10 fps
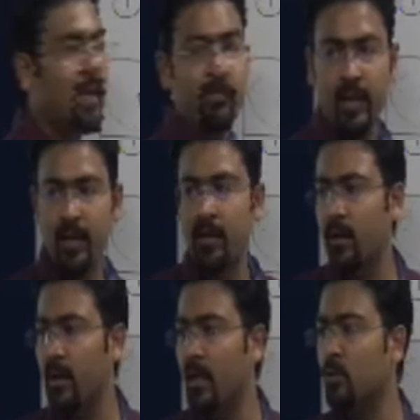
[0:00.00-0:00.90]
taken a
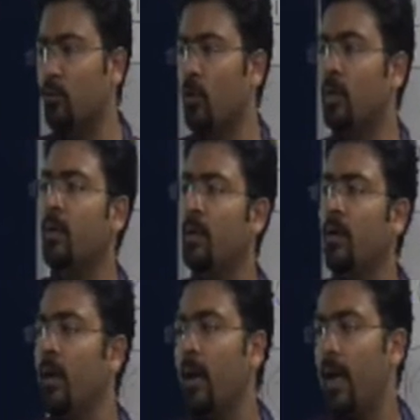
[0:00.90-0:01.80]
glass of water
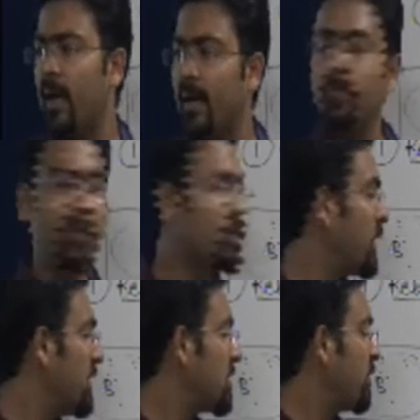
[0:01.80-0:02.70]
and I measured
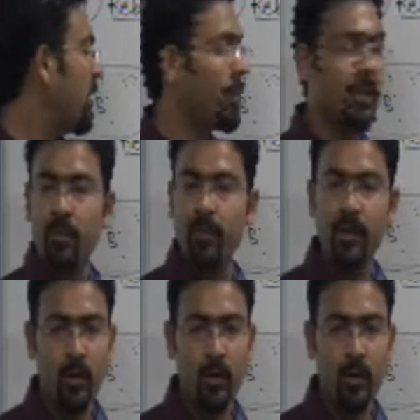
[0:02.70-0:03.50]
its vapor pressure, P naught.